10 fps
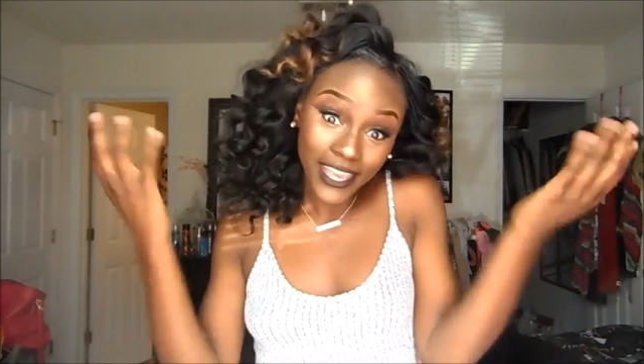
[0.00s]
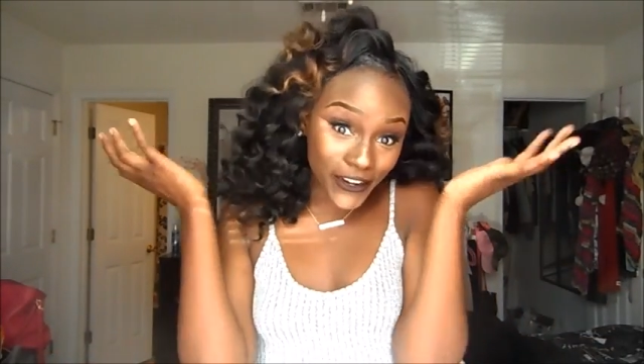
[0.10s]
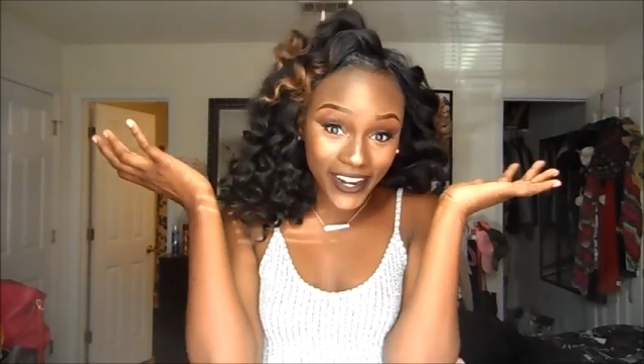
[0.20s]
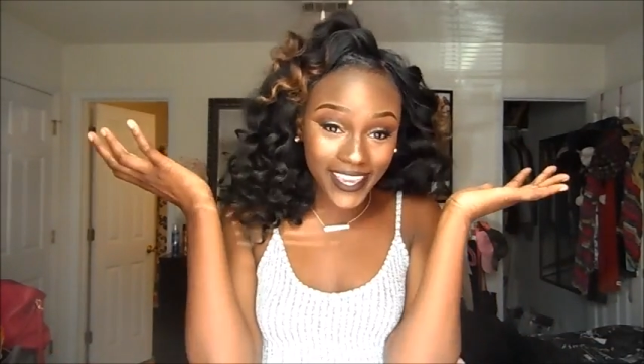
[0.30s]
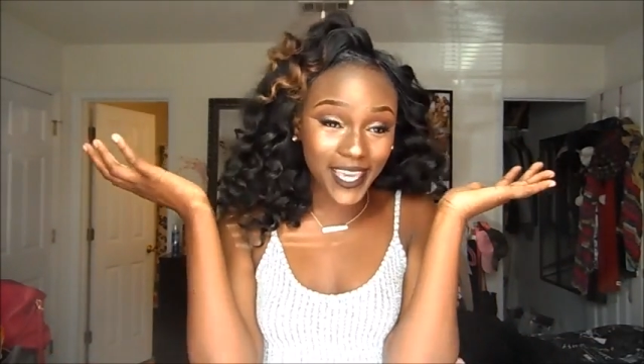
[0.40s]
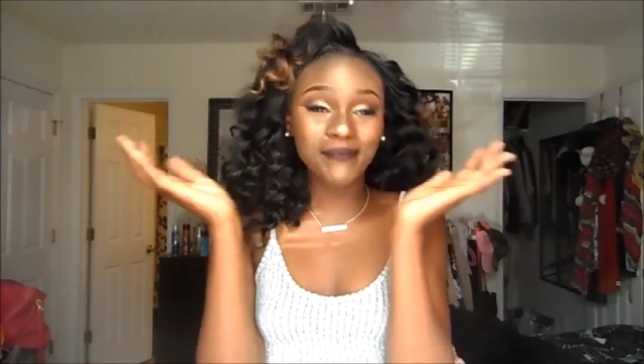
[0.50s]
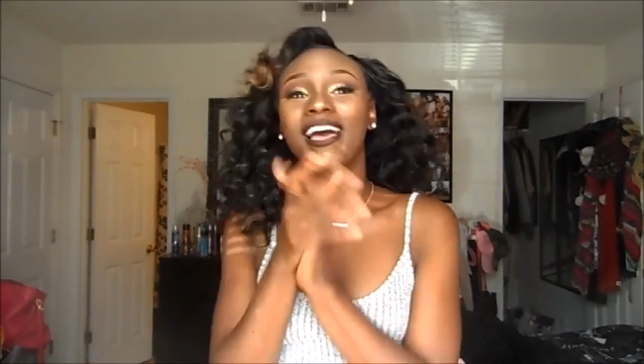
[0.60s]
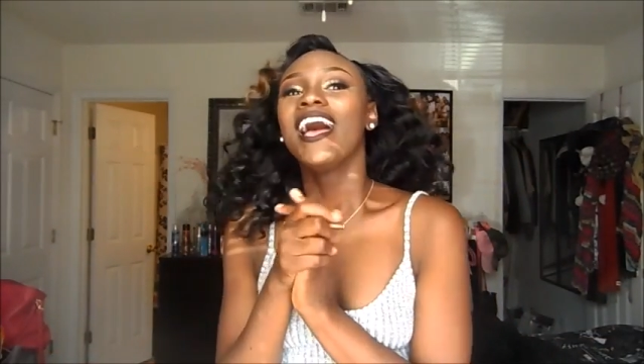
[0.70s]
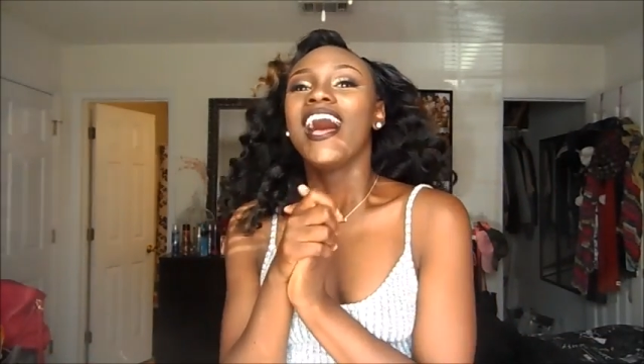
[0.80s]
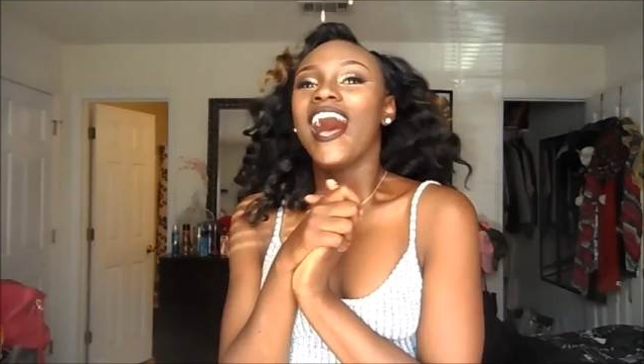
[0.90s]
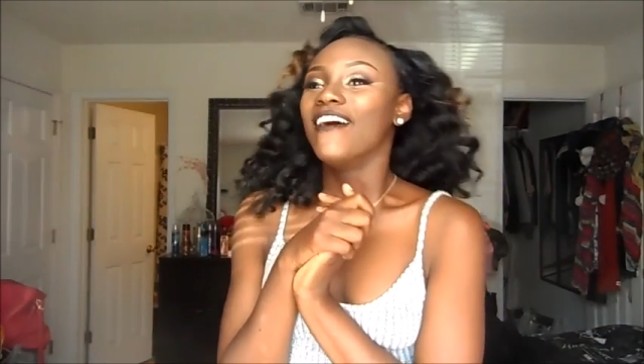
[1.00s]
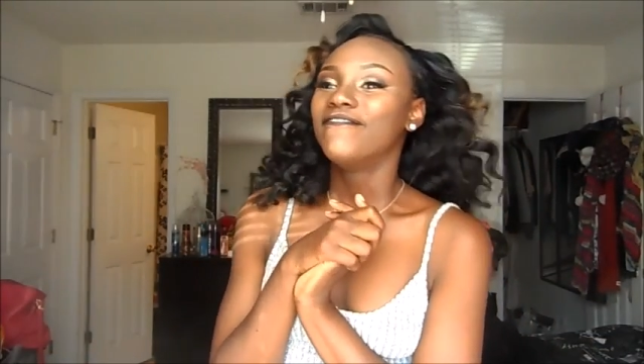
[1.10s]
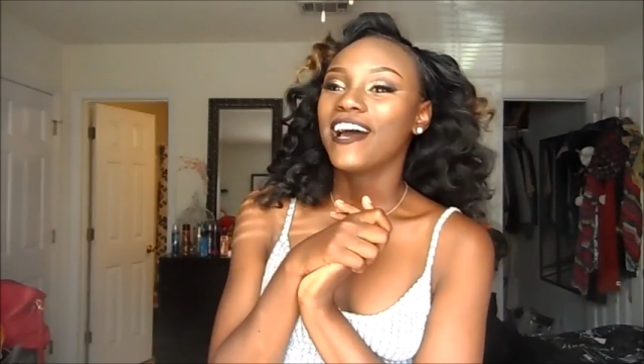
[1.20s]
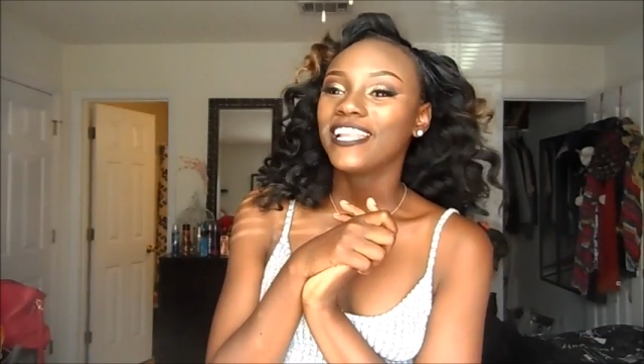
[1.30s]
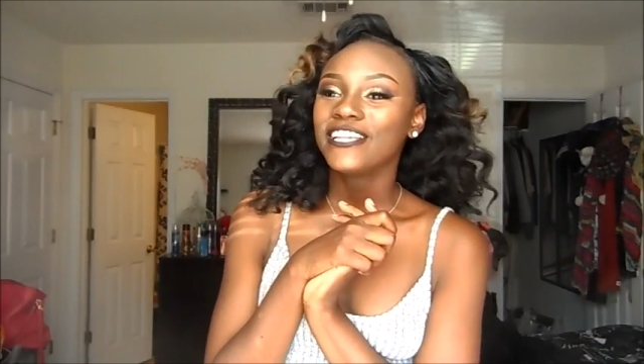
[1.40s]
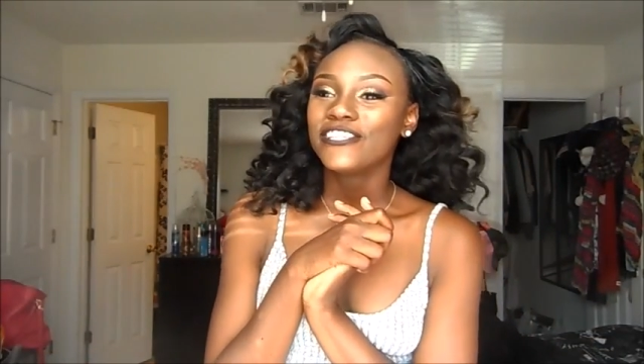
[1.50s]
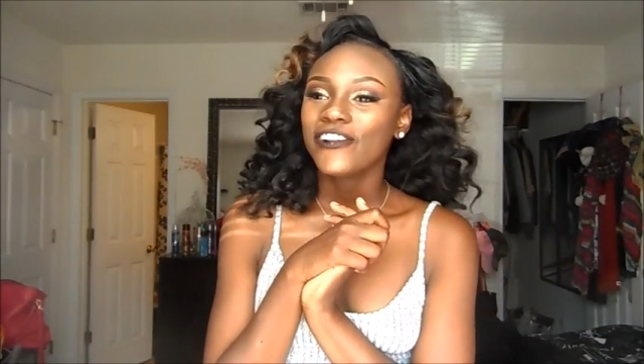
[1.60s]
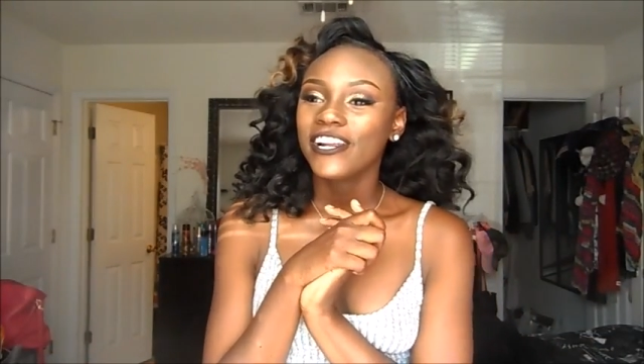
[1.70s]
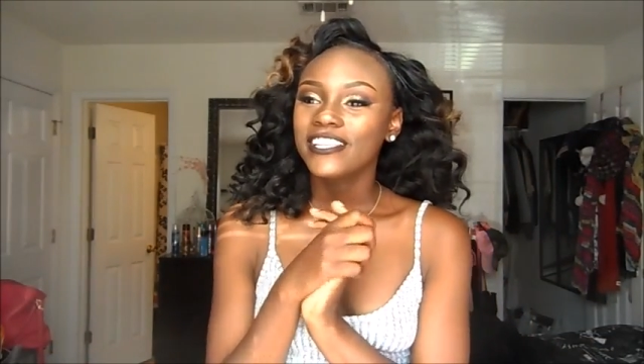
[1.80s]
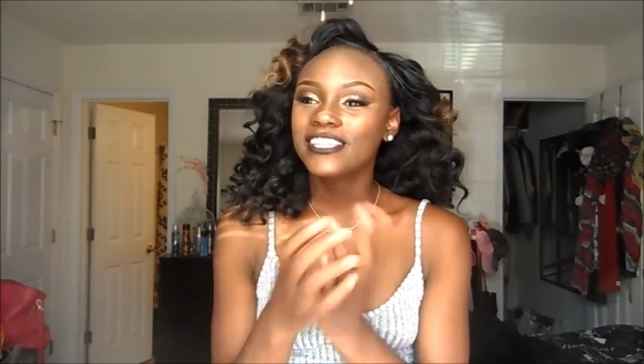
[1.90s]
Here I am. I finally
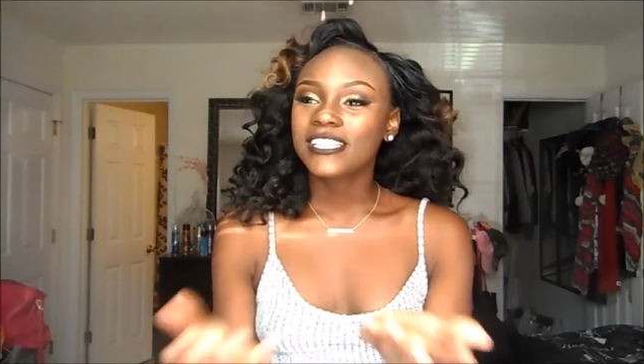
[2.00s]
started.